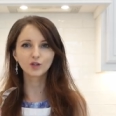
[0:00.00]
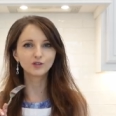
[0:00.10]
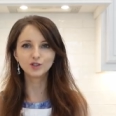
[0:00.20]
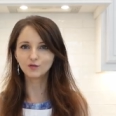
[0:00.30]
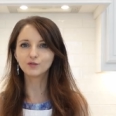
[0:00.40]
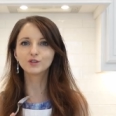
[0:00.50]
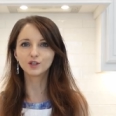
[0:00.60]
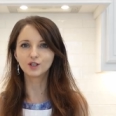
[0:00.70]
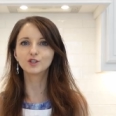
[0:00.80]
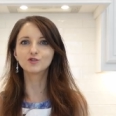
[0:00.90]
You definitely
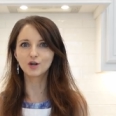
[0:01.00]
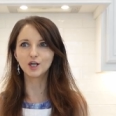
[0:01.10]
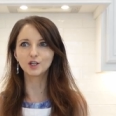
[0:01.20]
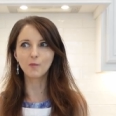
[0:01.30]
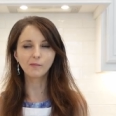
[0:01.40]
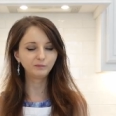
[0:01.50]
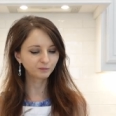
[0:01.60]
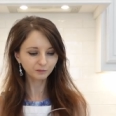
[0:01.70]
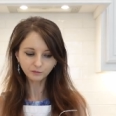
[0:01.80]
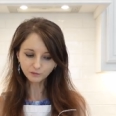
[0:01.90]
gotta try
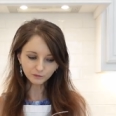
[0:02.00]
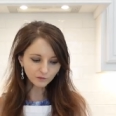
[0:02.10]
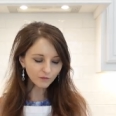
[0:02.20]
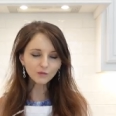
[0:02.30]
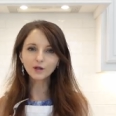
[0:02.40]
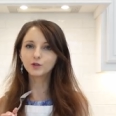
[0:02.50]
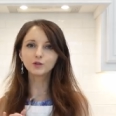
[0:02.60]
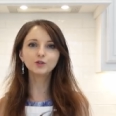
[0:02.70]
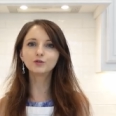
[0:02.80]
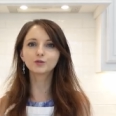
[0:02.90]
it. You
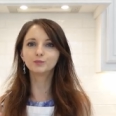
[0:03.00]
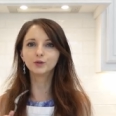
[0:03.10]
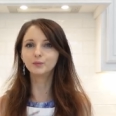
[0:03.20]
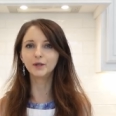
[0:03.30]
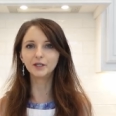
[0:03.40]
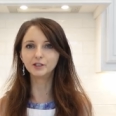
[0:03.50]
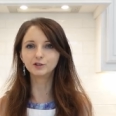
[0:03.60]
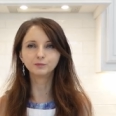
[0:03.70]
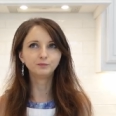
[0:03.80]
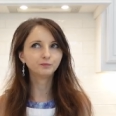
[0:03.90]
can use blueberries.
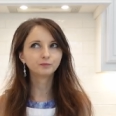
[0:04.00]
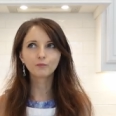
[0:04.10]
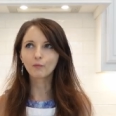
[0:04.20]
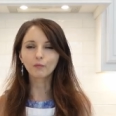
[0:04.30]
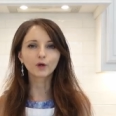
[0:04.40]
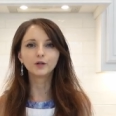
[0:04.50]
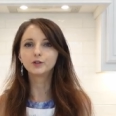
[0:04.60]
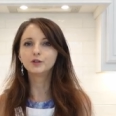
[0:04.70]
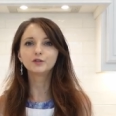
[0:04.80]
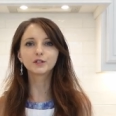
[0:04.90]
You
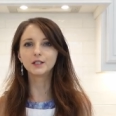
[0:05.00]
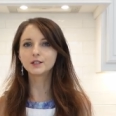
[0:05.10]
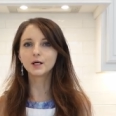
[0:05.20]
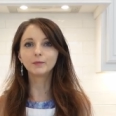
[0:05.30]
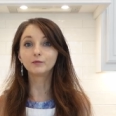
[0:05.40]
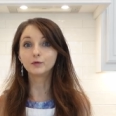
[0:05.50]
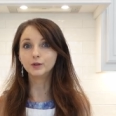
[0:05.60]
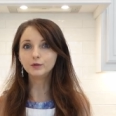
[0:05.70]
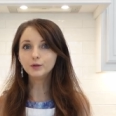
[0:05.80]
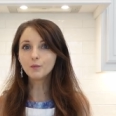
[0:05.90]
can use any type of
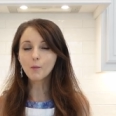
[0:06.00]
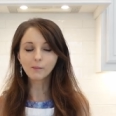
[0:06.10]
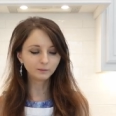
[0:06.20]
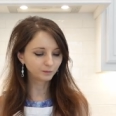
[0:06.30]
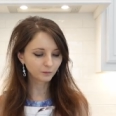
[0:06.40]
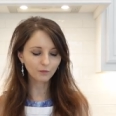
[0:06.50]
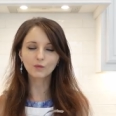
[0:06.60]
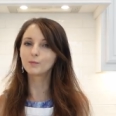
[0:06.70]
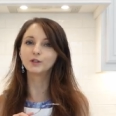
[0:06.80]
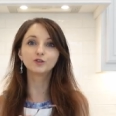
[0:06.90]
fruit.
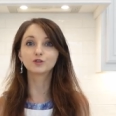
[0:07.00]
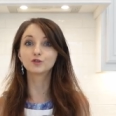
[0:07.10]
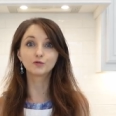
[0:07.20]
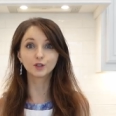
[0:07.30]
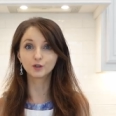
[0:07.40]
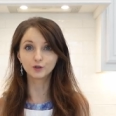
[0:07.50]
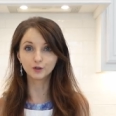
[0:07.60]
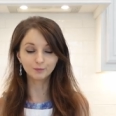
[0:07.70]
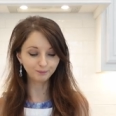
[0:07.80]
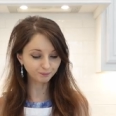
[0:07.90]
But this is really good.
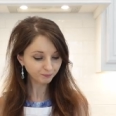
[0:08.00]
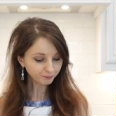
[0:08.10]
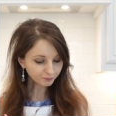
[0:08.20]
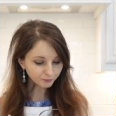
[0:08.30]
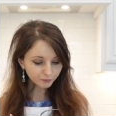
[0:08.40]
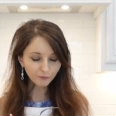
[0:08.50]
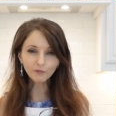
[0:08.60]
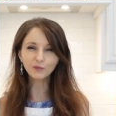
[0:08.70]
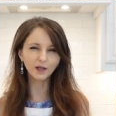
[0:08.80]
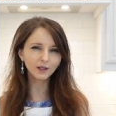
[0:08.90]

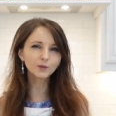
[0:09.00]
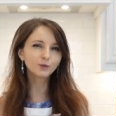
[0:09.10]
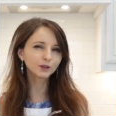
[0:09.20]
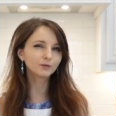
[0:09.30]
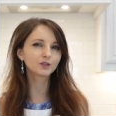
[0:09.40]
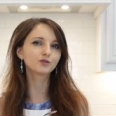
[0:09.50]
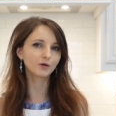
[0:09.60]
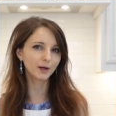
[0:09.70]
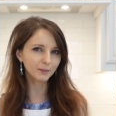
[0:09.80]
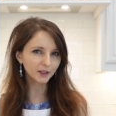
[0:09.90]
I like more than
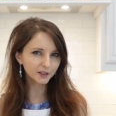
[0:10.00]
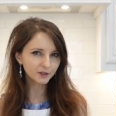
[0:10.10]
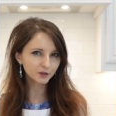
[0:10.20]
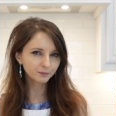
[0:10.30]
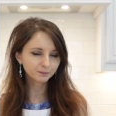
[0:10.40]
strawberries.